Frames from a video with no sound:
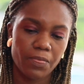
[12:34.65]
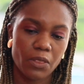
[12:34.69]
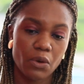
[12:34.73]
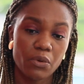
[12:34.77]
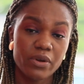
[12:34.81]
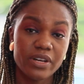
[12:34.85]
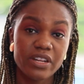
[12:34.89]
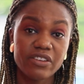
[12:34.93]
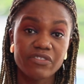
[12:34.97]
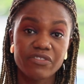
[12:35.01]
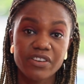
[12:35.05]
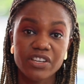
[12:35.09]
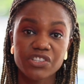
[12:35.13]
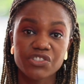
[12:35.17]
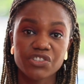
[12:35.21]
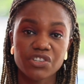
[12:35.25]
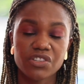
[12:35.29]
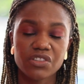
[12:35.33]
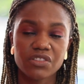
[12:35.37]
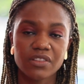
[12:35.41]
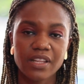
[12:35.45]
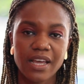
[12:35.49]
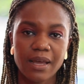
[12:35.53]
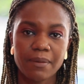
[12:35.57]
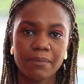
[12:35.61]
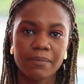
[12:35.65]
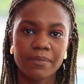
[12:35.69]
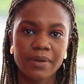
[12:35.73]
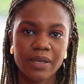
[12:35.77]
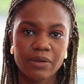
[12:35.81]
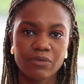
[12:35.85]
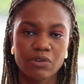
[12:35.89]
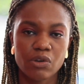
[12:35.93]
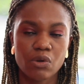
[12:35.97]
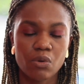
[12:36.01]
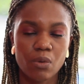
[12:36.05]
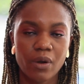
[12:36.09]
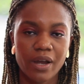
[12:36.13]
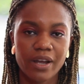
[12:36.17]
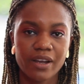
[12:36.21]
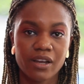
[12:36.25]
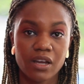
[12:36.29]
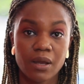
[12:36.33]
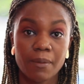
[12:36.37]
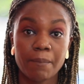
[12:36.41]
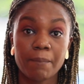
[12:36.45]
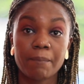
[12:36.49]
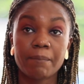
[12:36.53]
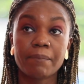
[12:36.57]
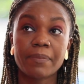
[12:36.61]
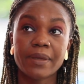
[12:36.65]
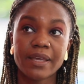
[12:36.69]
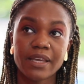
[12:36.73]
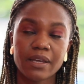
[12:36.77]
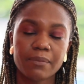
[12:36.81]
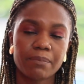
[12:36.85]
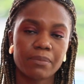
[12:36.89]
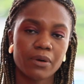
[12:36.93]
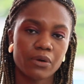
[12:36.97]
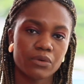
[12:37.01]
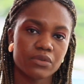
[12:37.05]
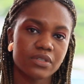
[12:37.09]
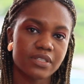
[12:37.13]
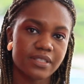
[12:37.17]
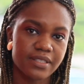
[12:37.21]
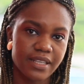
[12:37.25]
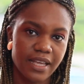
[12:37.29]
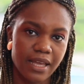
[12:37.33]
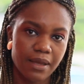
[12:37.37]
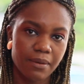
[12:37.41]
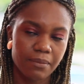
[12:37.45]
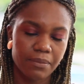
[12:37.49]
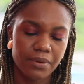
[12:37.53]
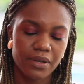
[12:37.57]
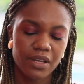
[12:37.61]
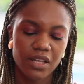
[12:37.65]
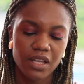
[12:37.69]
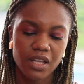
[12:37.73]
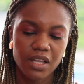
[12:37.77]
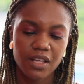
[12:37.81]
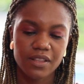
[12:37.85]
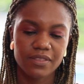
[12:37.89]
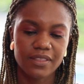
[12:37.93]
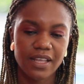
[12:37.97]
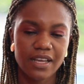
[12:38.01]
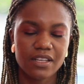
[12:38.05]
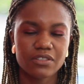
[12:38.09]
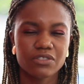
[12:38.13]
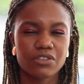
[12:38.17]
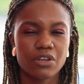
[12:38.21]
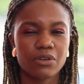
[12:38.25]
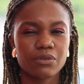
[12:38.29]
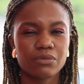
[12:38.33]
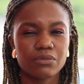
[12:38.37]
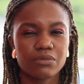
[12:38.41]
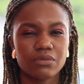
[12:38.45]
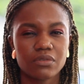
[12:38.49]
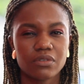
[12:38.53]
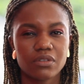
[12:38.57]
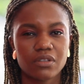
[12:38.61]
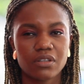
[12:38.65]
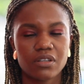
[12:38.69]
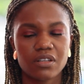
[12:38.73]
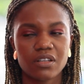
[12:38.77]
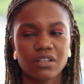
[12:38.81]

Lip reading: or any vision that may require a big, bold step, that don't